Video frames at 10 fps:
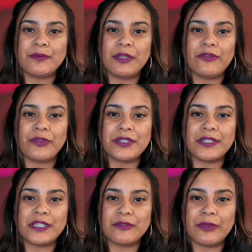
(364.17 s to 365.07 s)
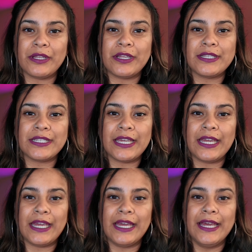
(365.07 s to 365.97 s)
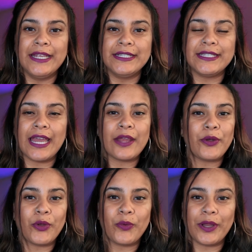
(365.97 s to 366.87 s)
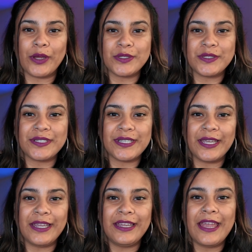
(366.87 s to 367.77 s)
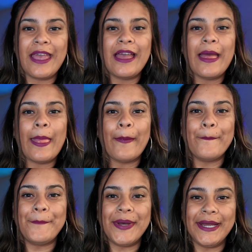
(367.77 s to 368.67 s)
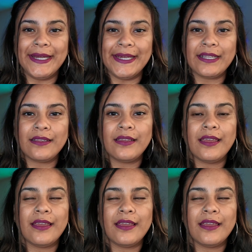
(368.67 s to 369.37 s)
speaking for 6 minutes, and I don't know what else to say. But